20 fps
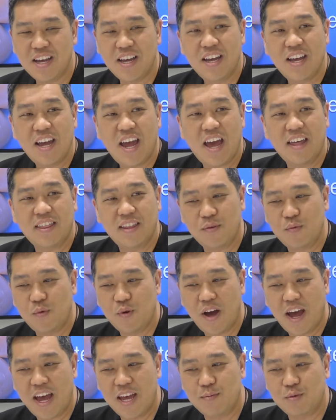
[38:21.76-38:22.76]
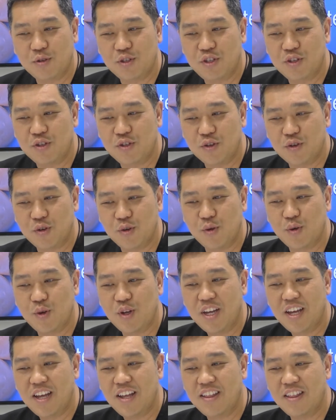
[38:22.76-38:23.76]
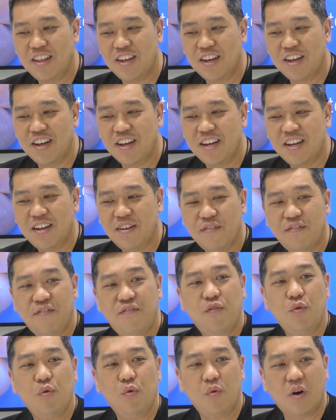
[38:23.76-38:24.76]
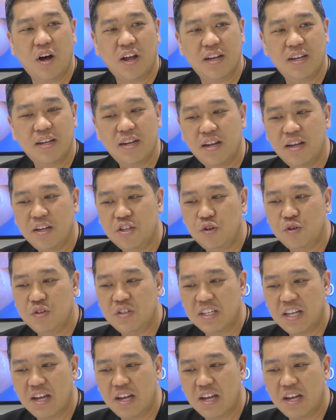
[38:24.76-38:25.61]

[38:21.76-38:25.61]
And then we were able to do the full one using our